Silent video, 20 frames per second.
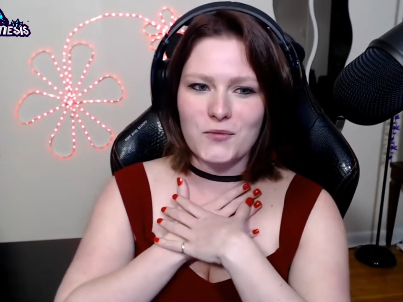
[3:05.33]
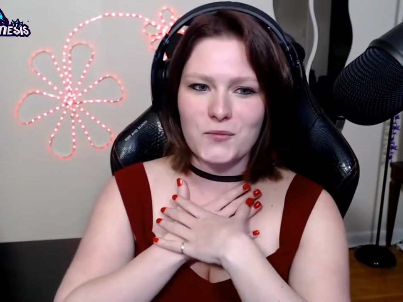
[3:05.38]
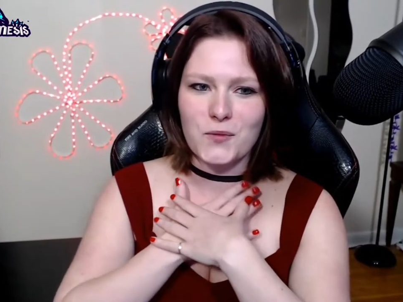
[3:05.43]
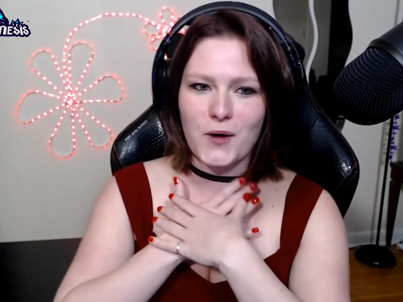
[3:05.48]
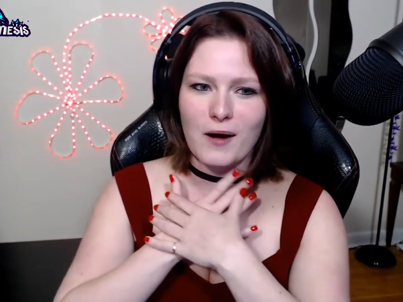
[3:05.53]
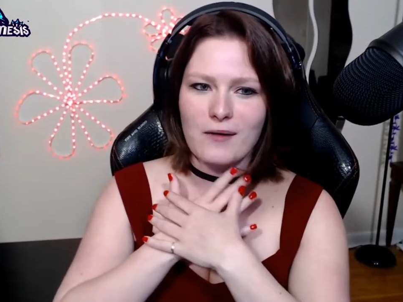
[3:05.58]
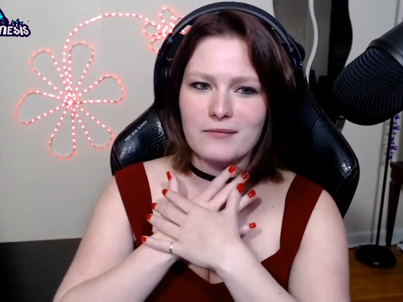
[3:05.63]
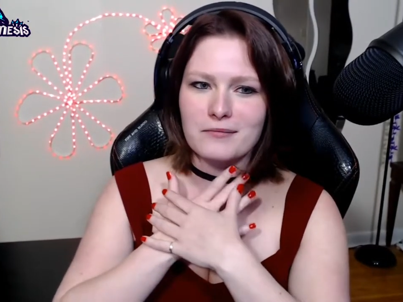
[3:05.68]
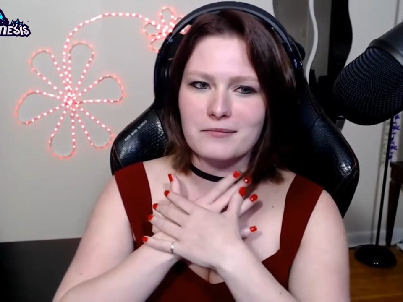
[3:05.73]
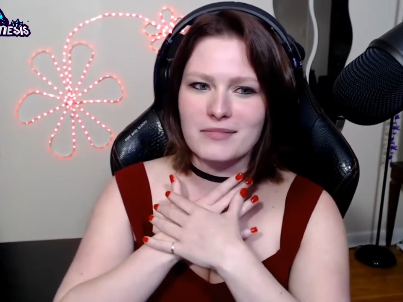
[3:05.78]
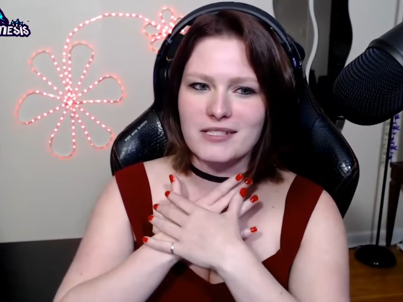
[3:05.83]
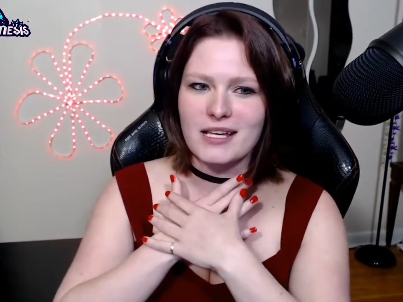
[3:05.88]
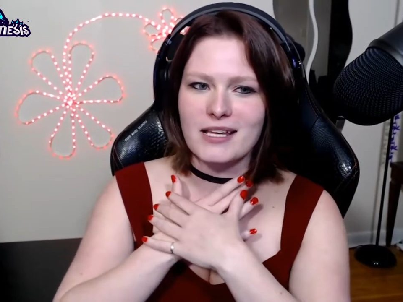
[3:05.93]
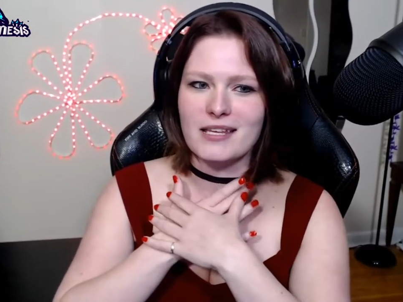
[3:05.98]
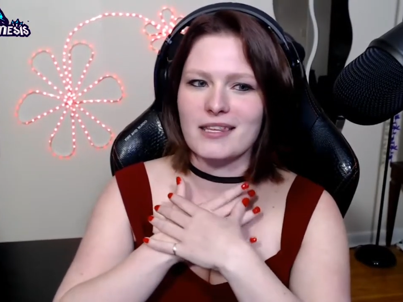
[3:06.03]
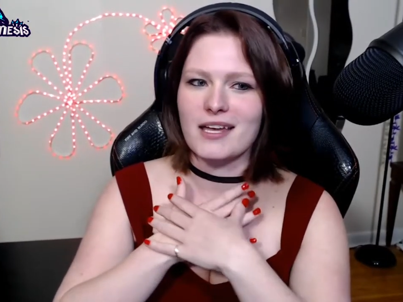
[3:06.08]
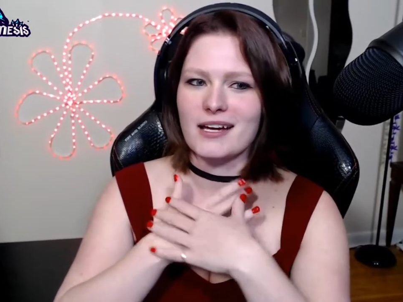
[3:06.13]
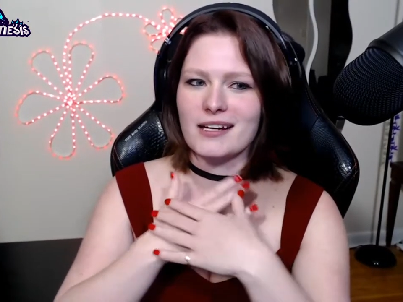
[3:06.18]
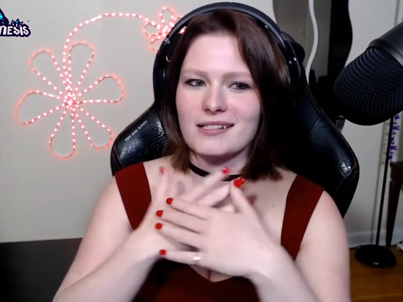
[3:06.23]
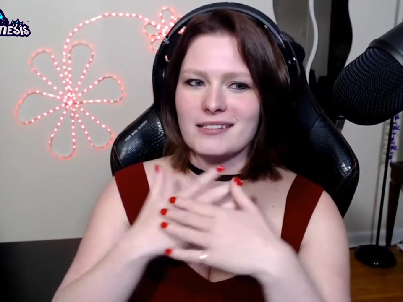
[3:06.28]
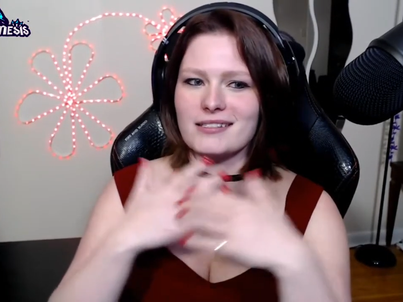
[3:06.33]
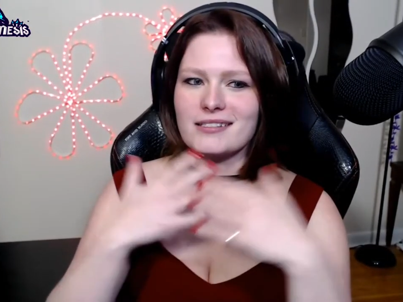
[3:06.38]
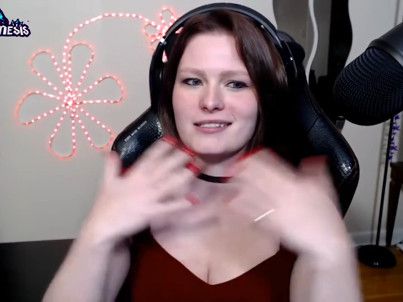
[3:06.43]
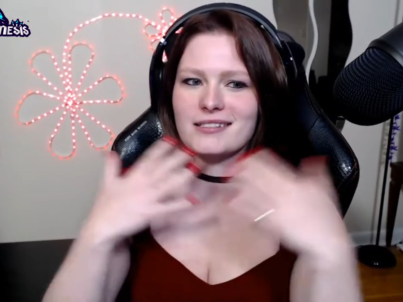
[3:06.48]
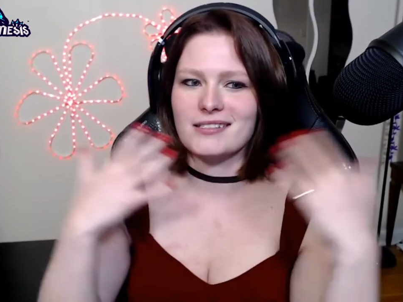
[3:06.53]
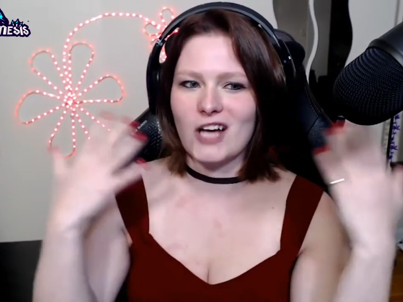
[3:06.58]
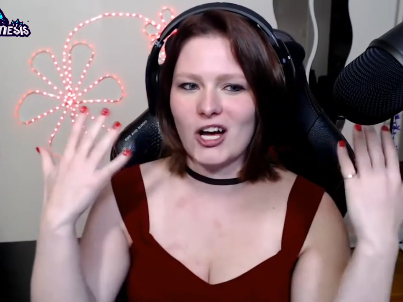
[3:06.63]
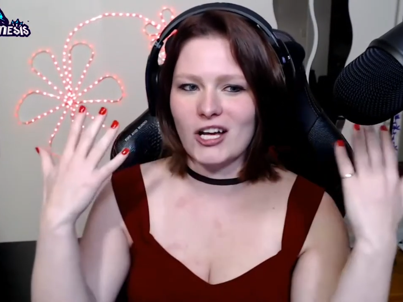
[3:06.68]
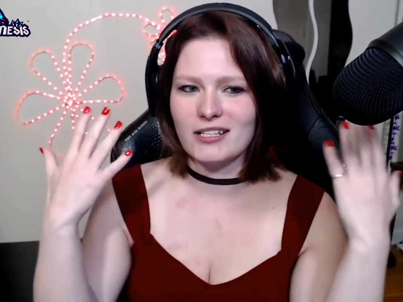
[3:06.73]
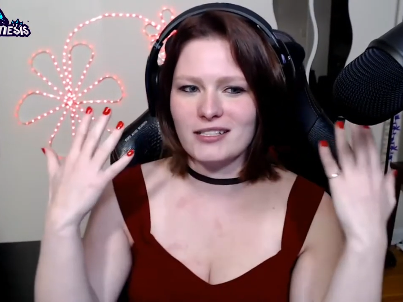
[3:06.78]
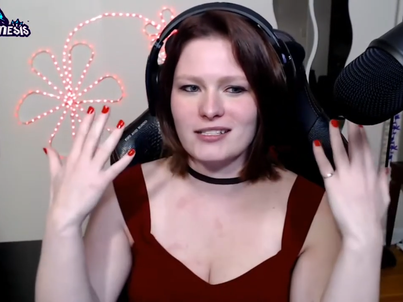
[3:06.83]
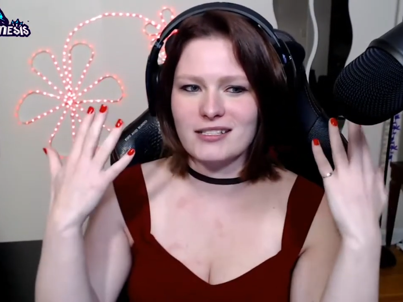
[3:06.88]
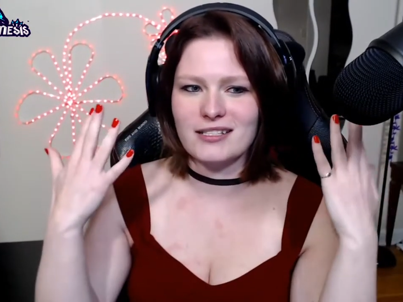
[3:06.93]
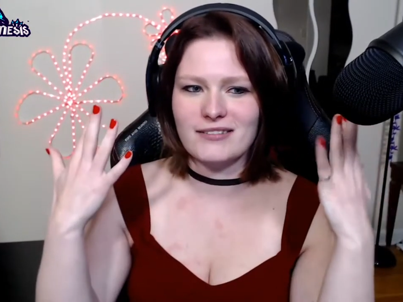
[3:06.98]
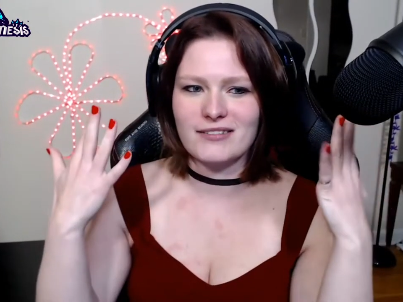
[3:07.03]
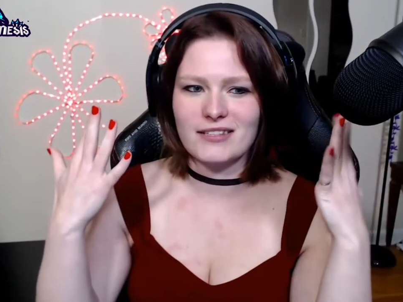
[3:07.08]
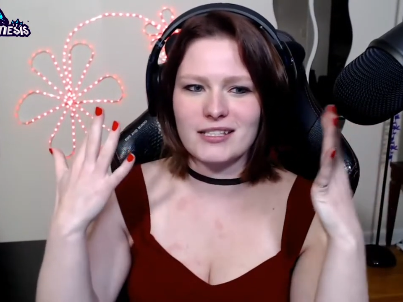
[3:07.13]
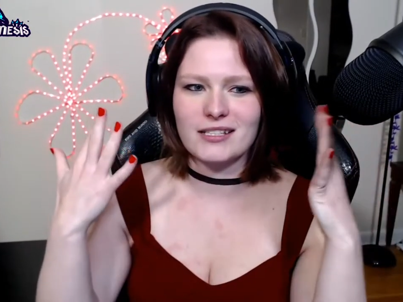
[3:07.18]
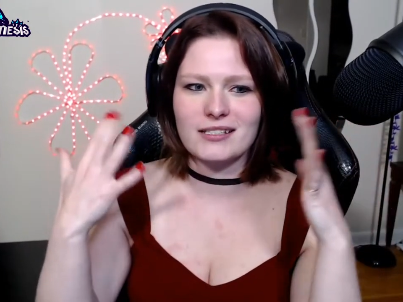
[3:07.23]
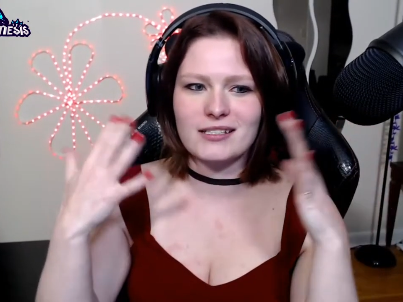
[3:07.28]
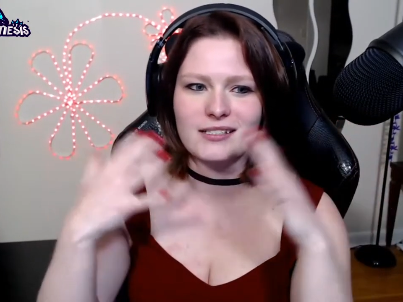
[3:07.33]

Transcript: problem saying that because it's on TV,